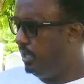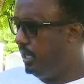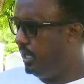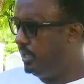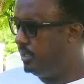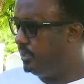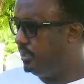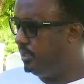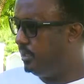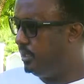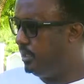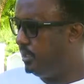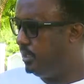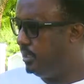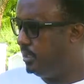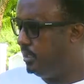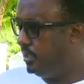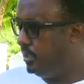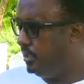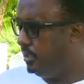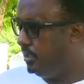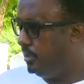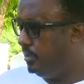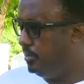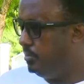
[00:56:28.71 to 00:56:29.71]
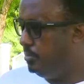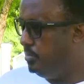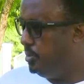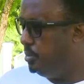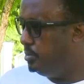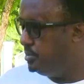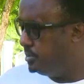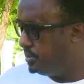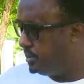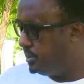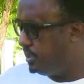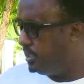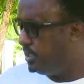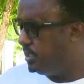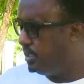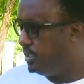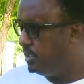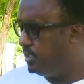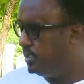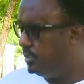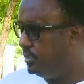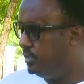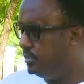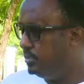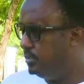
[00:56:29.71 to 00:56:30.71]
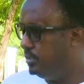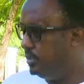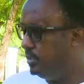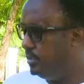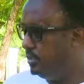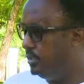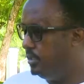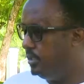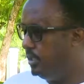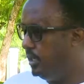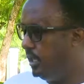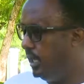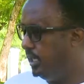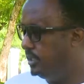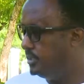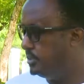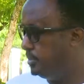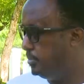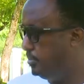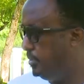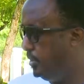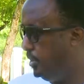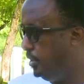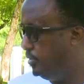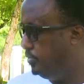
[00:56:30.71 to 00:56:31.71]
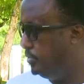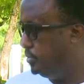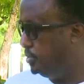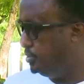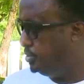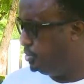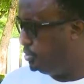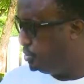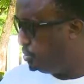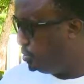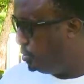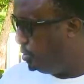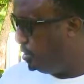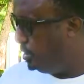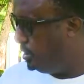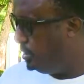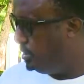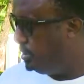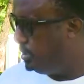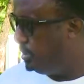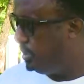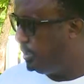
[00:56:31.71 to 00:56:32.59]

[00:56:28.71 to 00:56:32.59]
I think music as a powerful tool